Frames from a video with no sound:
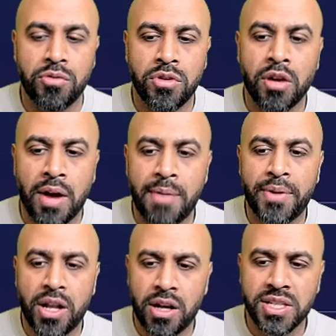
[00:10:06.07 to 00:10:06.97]
All right,
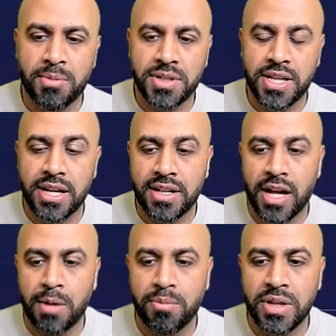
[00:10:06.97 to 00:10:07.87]
but last time I turned
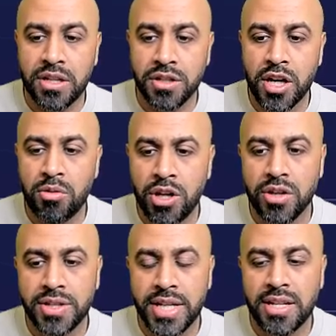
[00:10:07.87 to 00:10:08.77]
up in the zone,
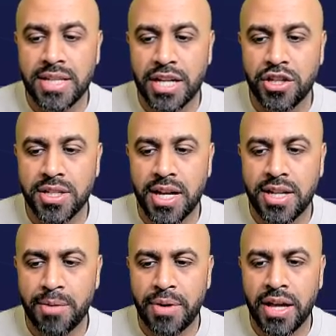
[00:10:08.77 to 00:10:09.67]
look, sellers actually
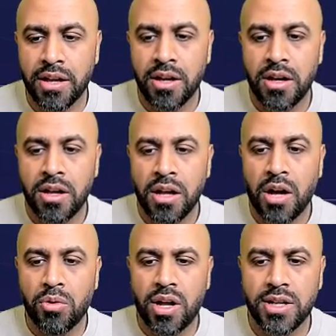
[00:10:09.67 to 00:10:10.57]
turned up here.
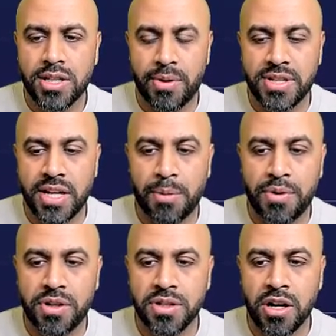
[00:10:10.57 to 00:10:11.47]
Oh, last time I turned up
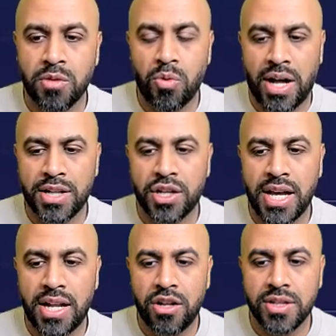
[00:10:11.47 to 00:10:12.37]
in the zone, well, actually,
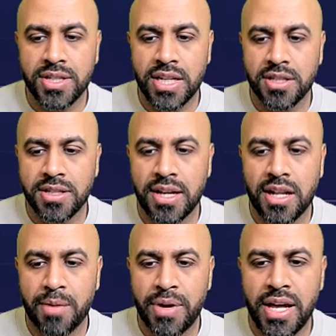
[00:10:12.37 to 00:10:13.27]
yeah, look, sellers turned
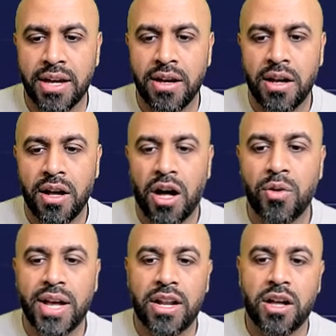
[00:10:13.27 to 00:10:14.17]
up here. Oh,
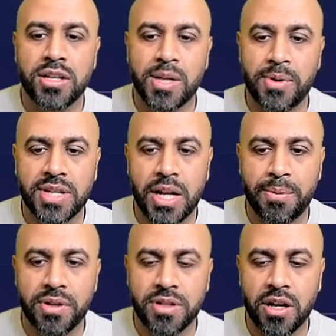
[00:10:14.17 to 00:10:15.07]
yeah, last time I turned up
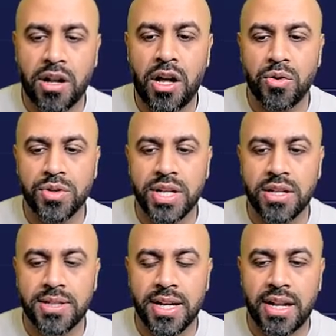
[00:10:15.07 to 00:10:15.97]
in the zone, oh,
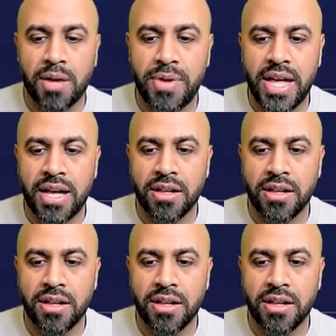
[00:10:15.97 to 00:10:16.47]
sellers turned up here.